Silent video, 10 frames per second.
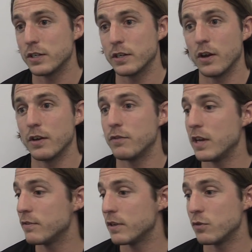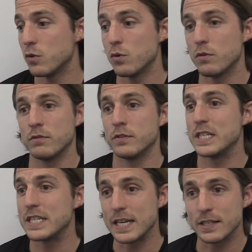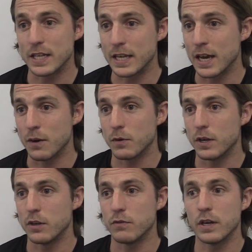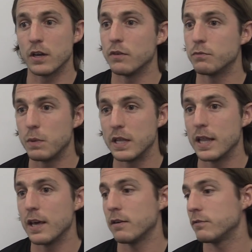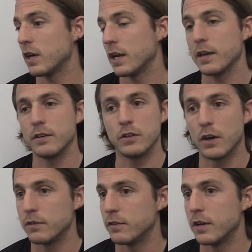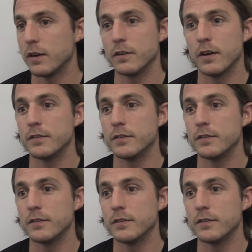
like even if you're 60 now and you think I've been there, I've done it, you don't know.